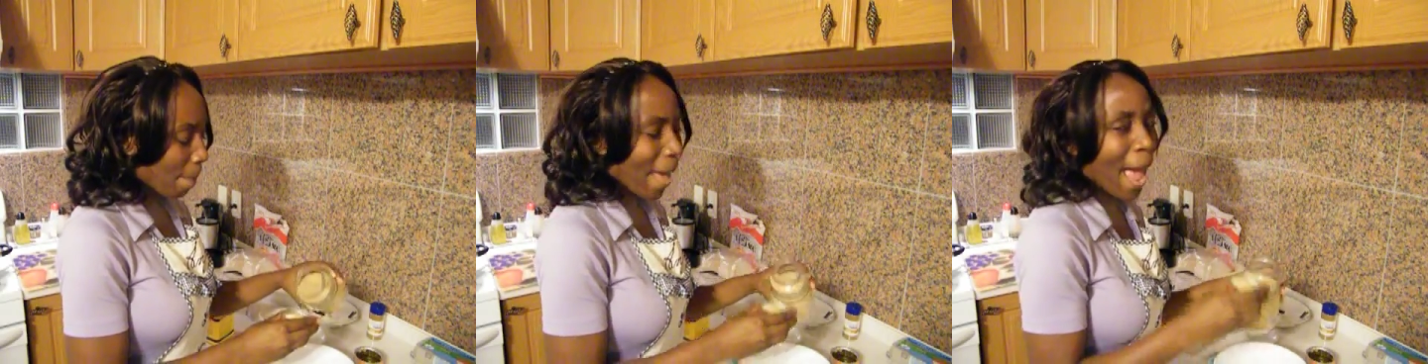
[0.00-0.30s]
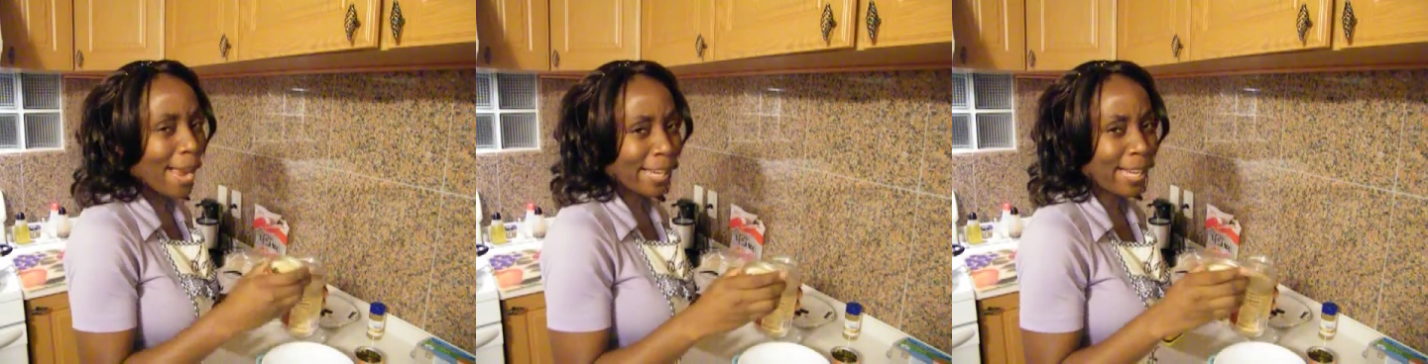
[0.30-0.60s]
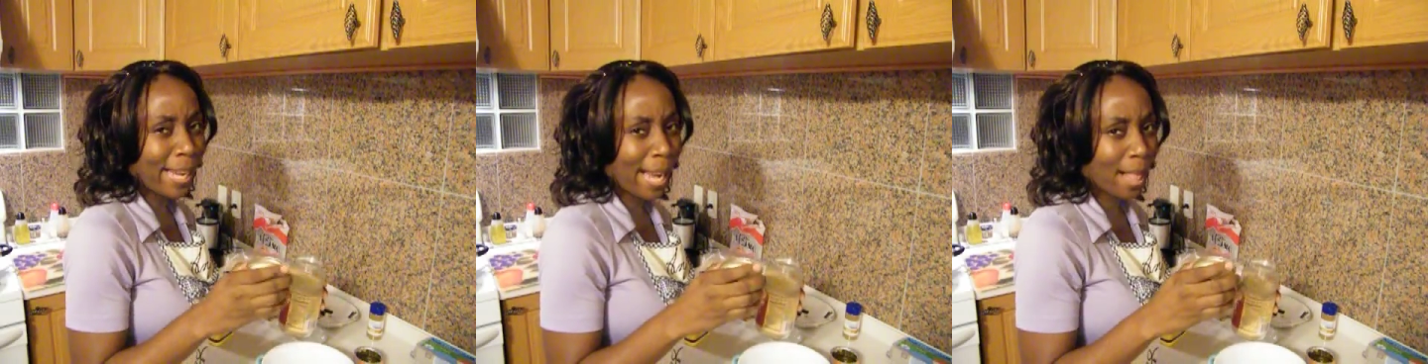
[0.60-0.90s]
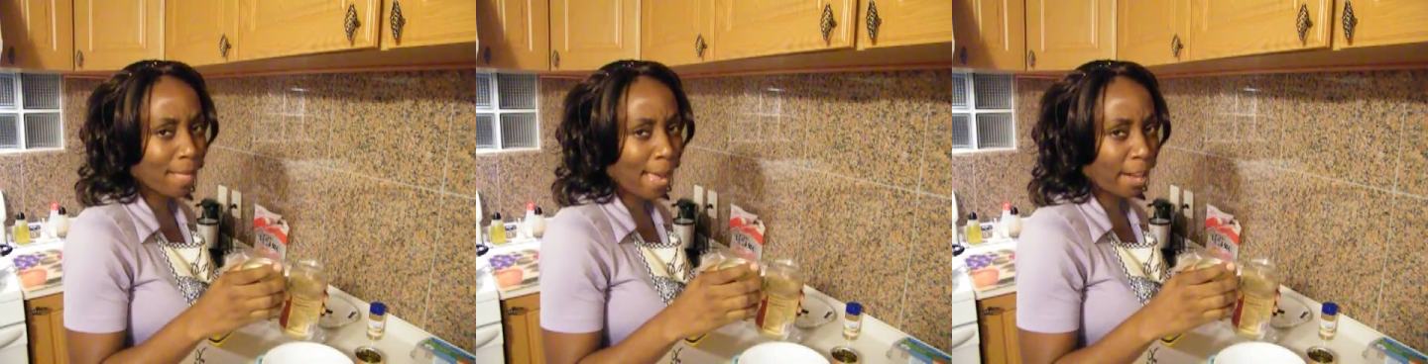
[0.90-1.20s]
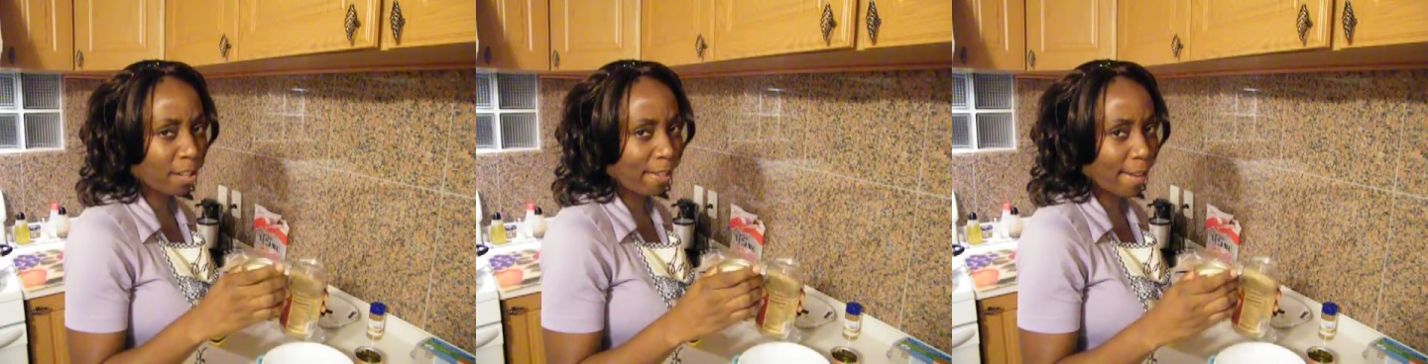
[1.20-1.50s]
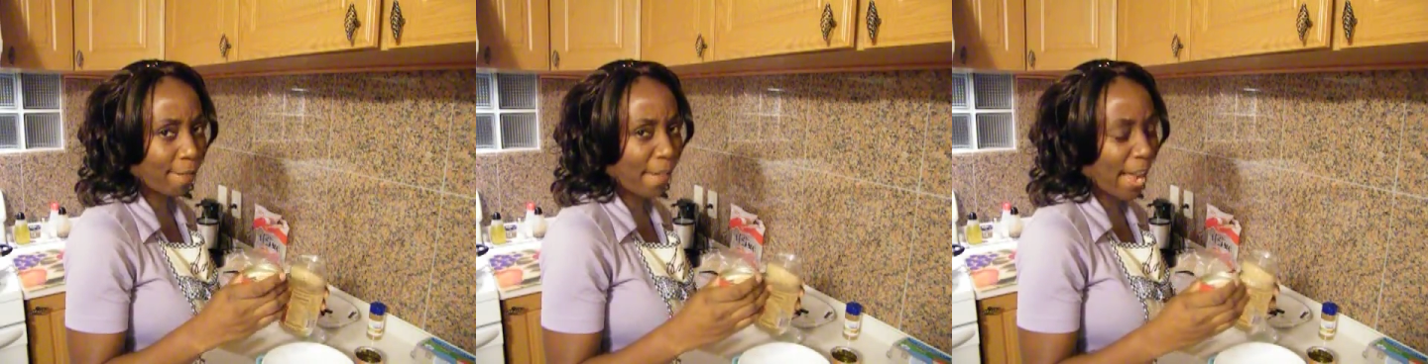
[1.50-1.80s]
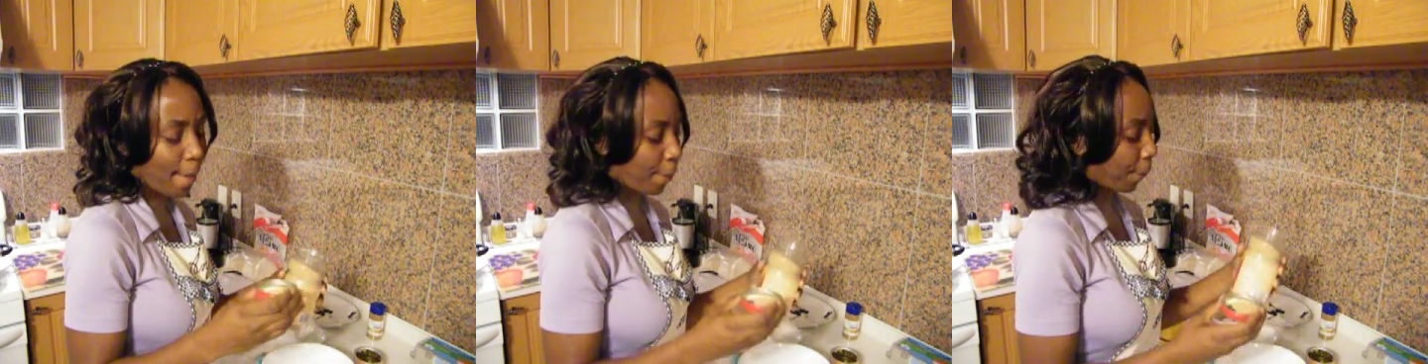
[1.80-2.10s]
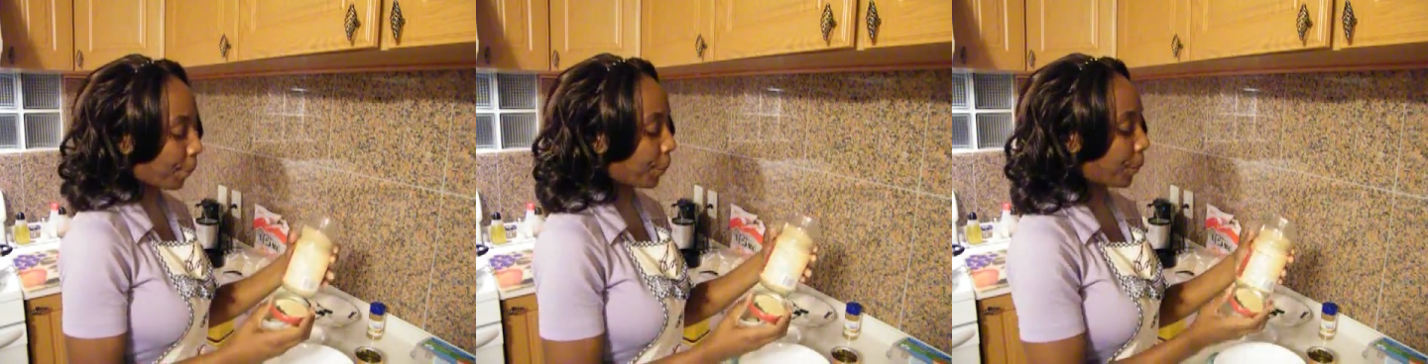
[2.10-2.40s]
packing in that great fiber.